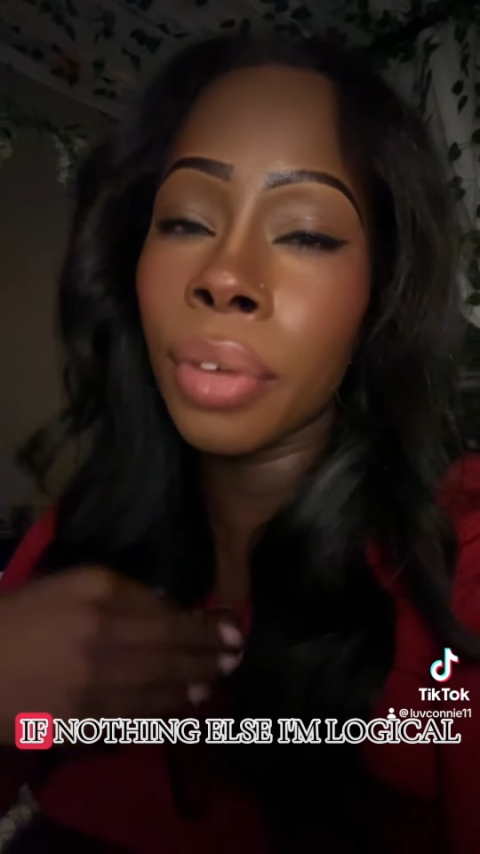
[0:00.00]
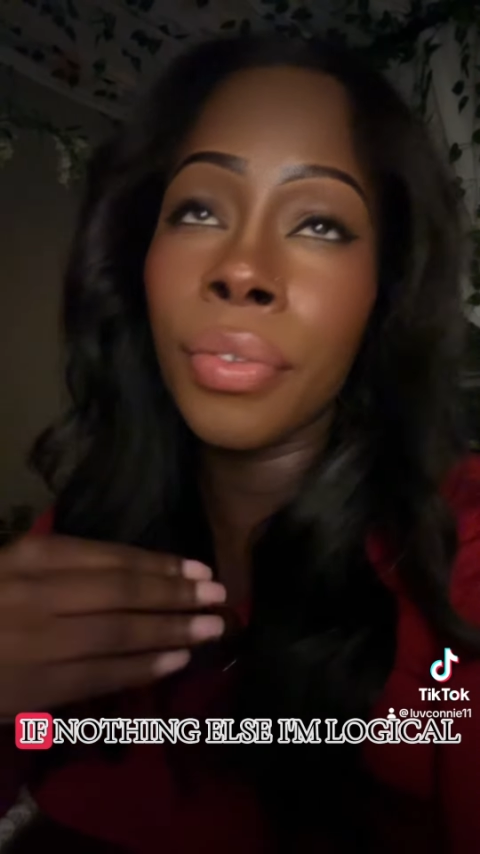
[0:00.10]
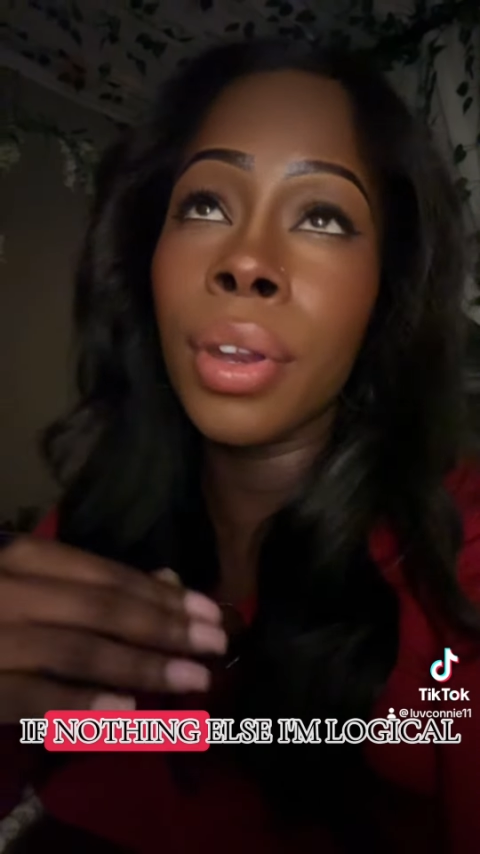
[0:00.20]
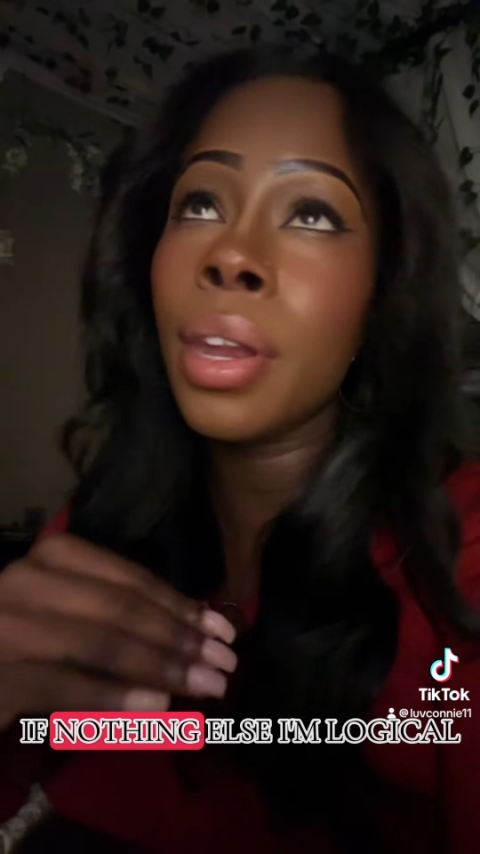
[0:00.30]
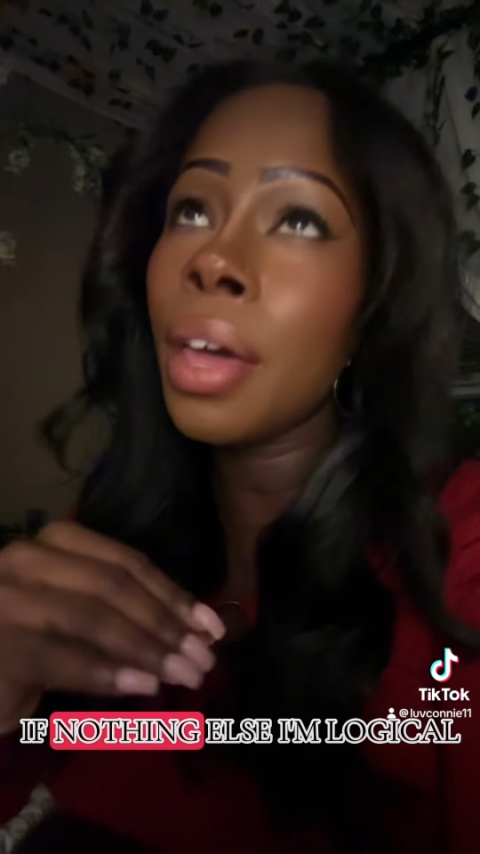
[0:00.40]
If
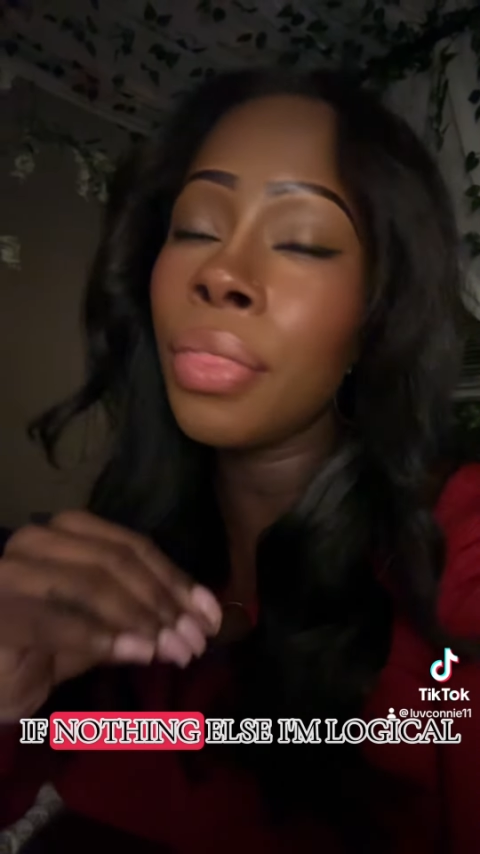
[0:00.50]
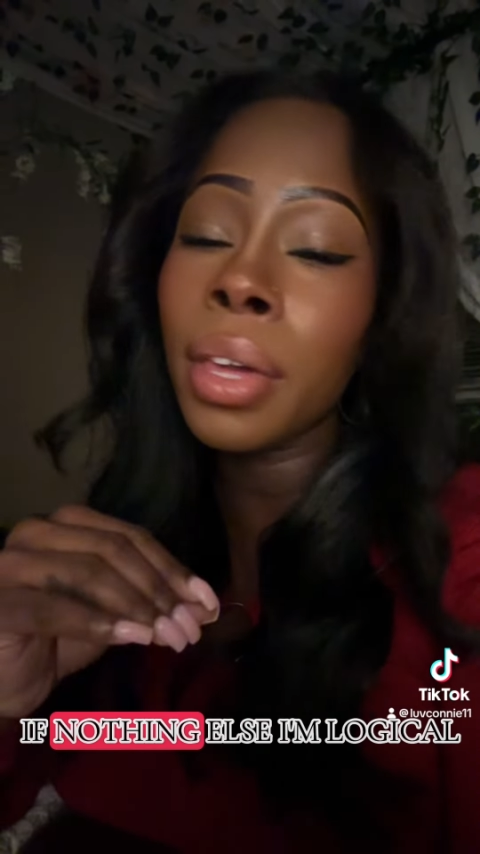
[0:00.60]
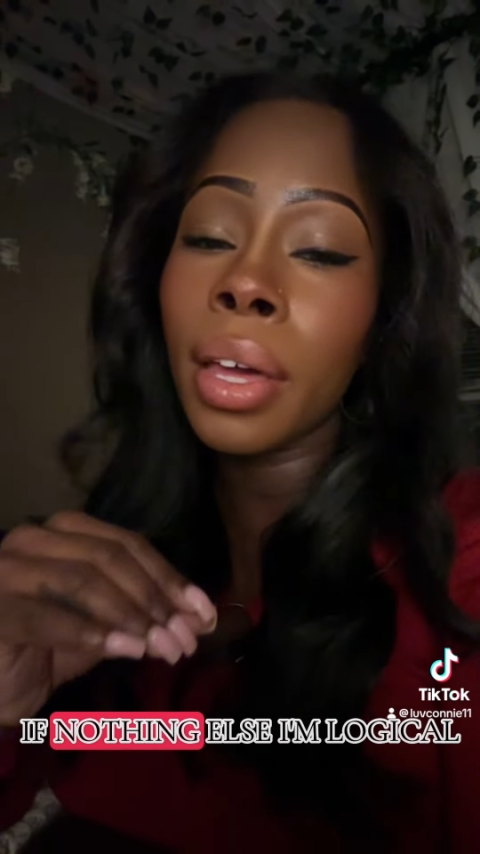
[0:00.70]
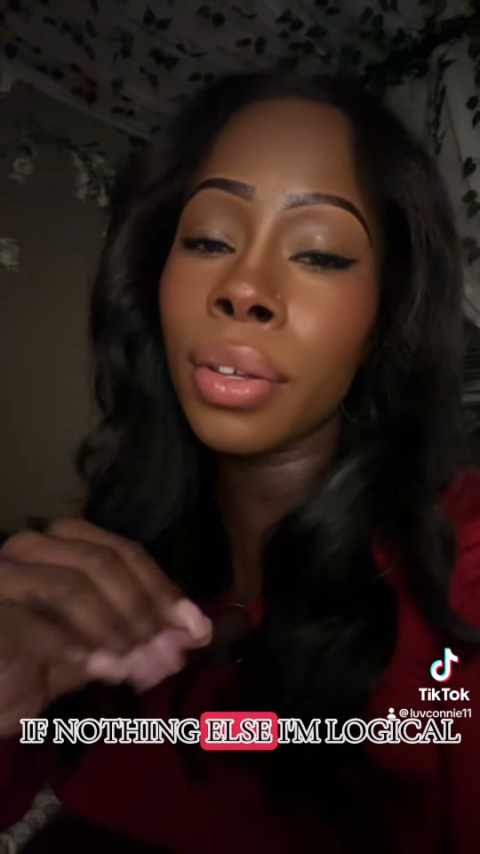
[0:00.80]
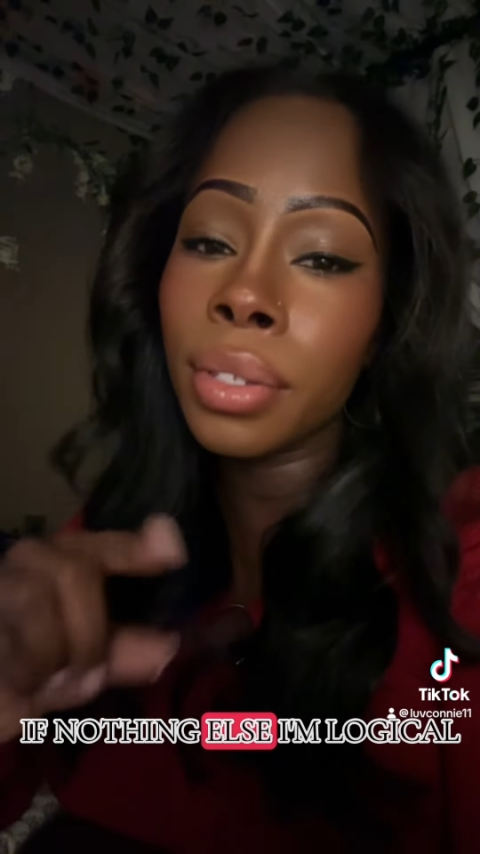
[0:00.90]

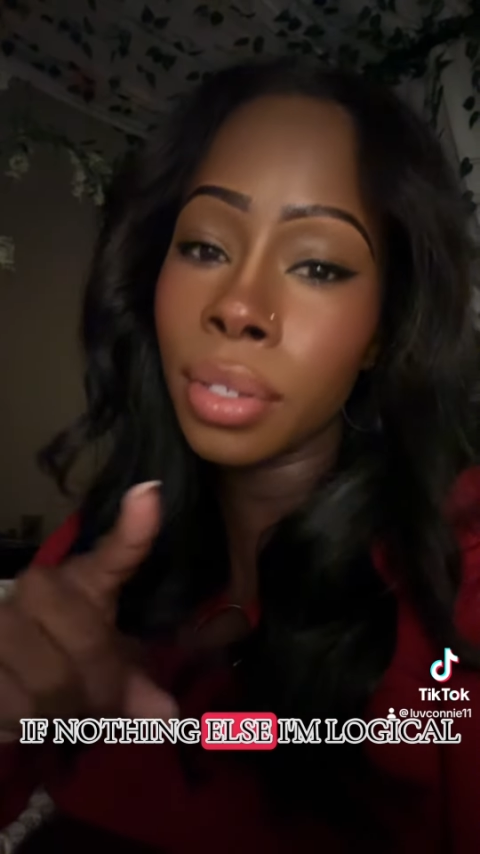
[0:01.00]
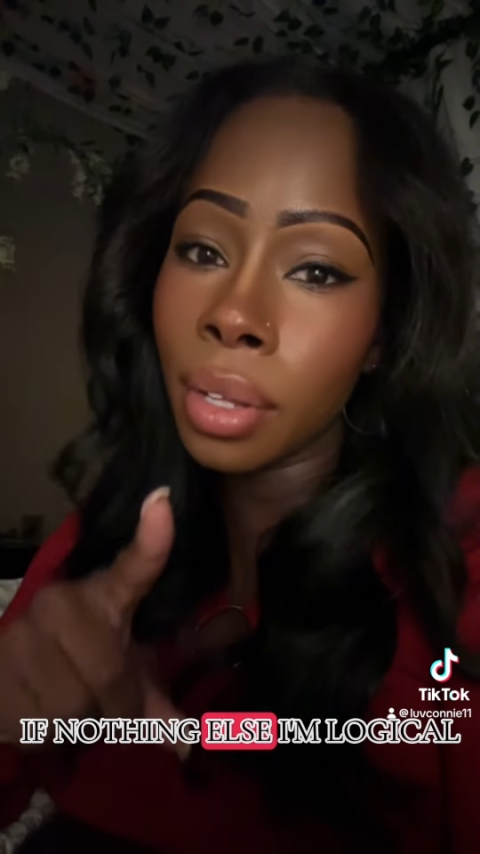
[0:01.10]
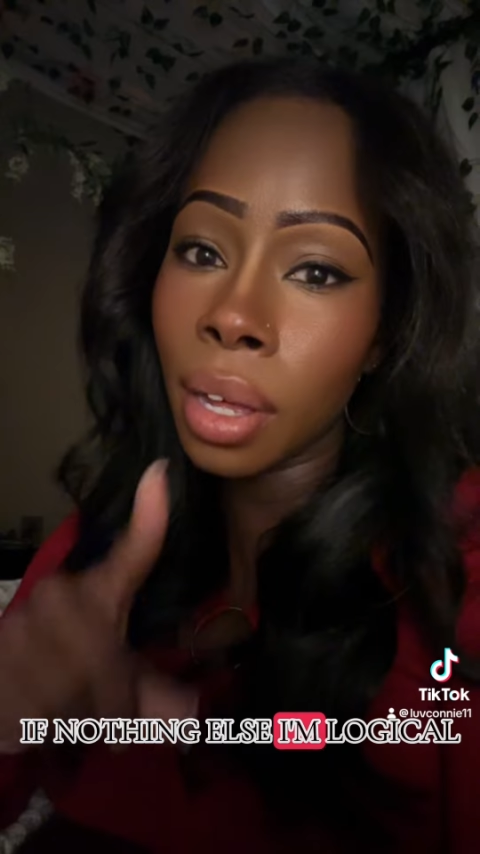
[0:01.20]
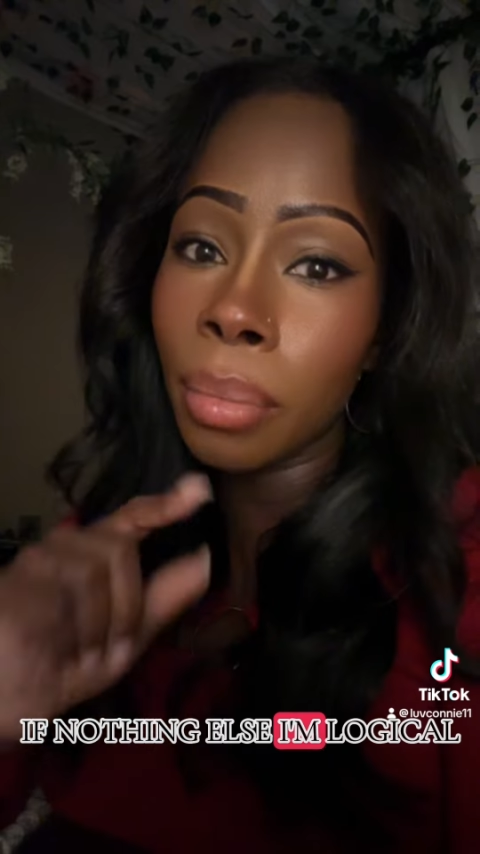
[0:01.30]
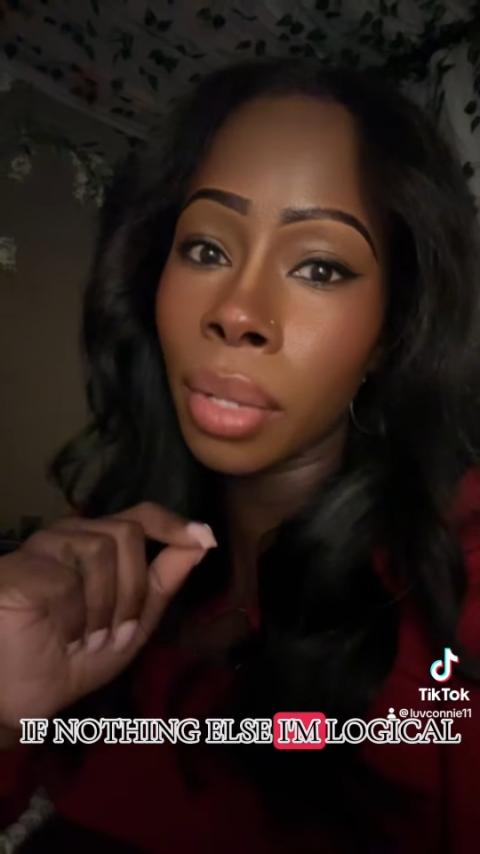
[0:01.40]
nothing else,
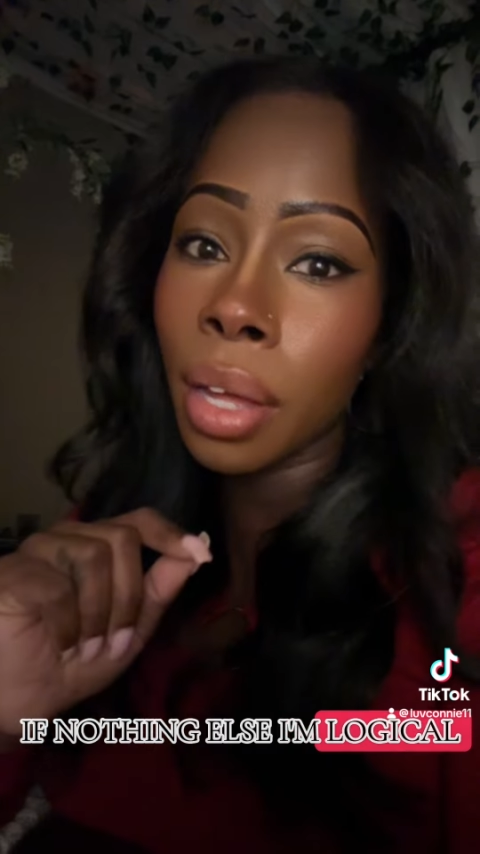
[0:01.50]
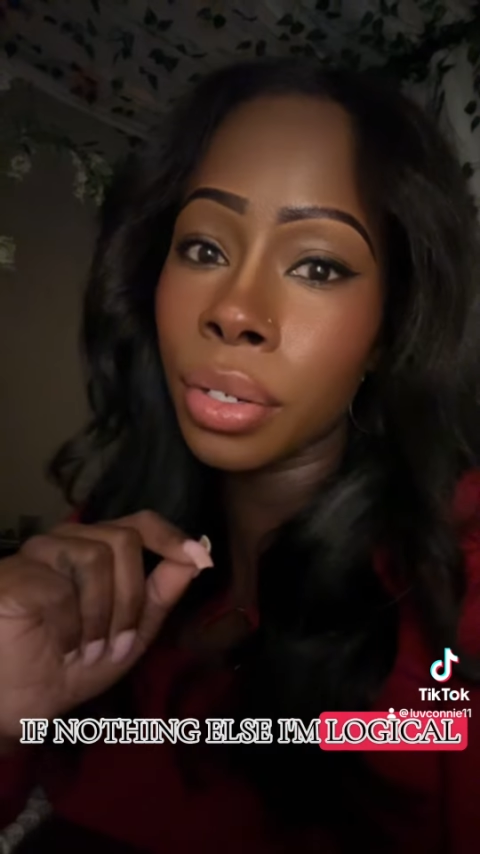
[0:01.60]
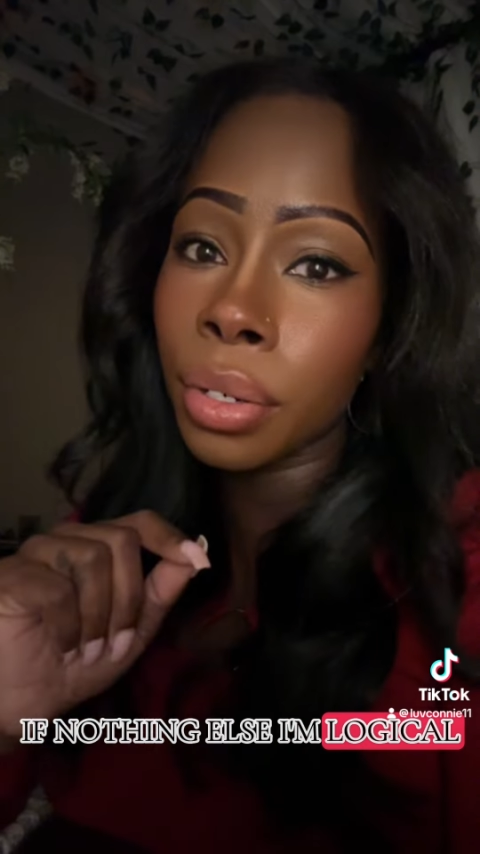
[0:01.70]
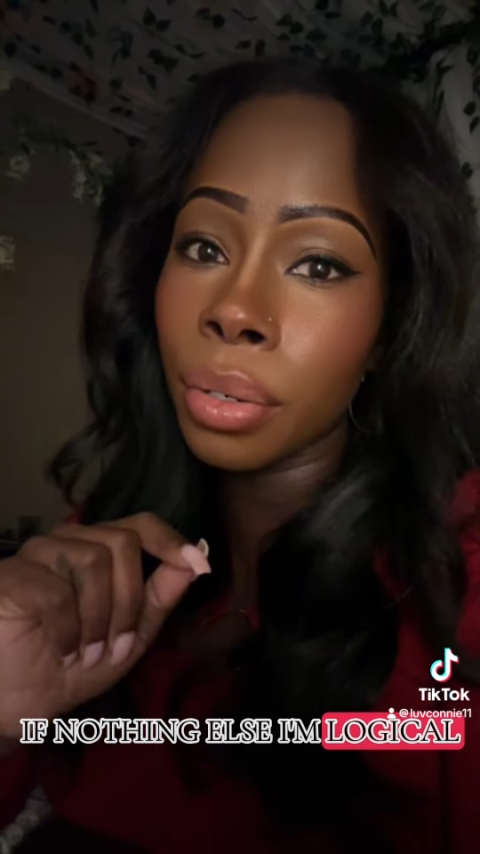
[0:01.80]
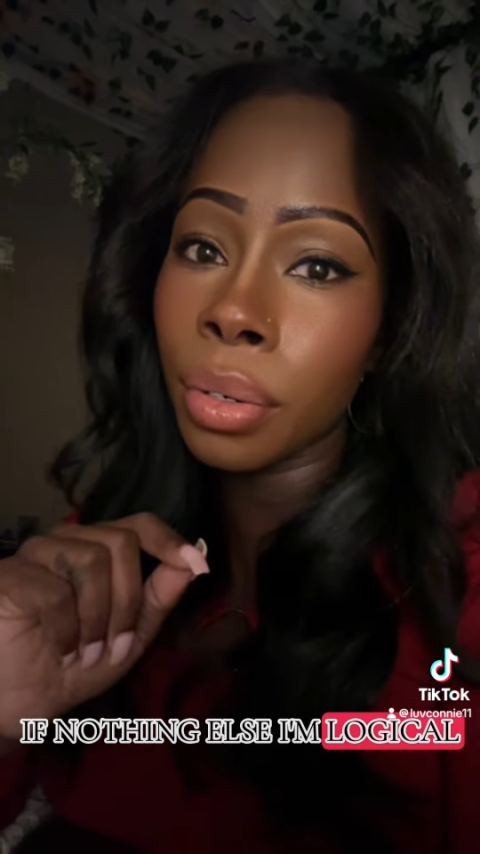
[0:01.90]
I'm
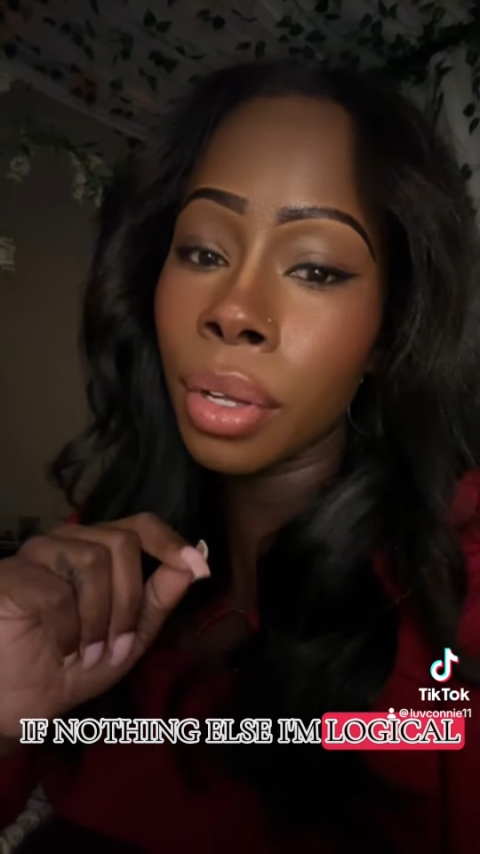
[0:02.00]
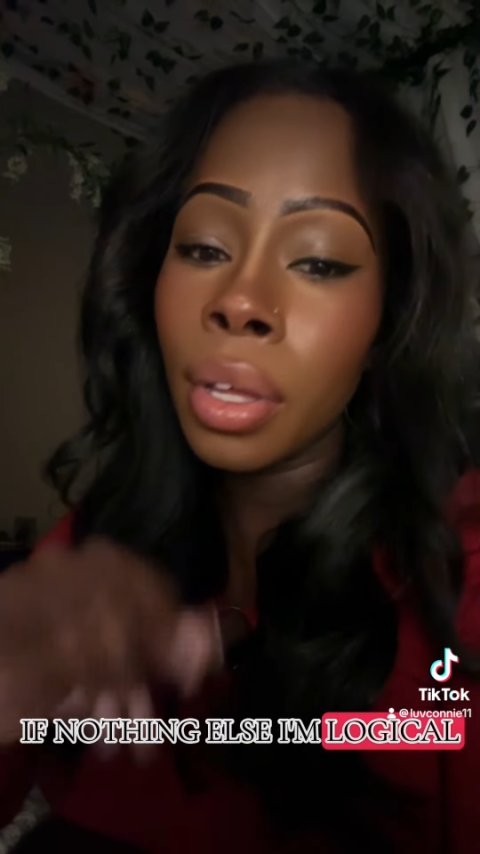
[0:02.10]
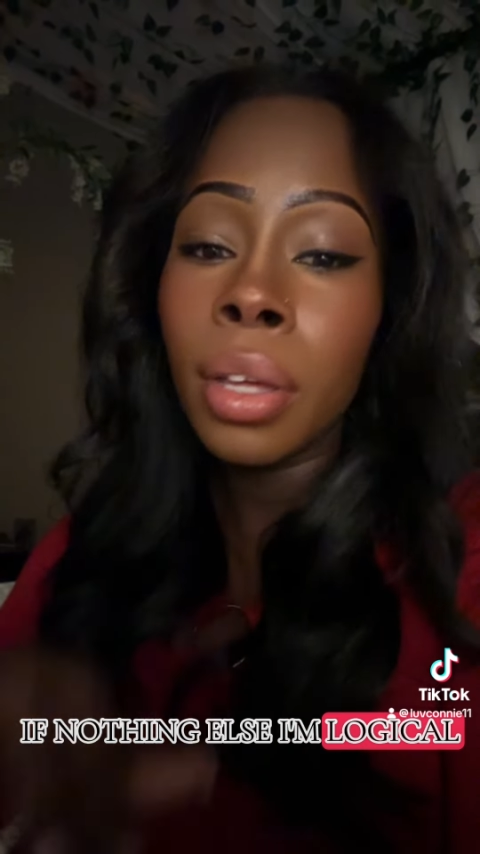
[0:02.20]
logical.